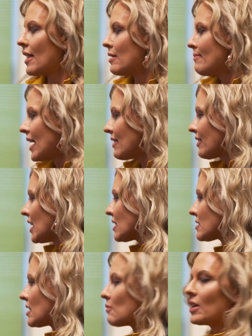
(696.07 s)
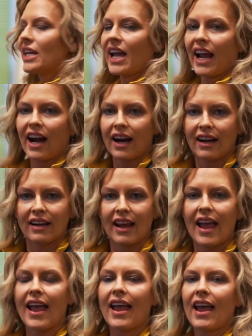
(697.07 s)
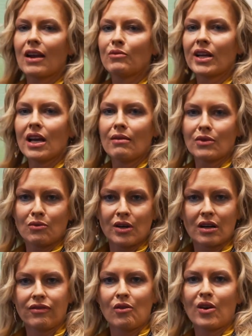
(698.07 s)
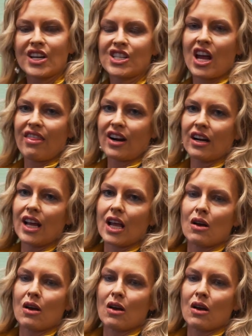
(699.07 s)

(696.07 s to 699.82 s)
The main thing is that we care and we come to work for each other.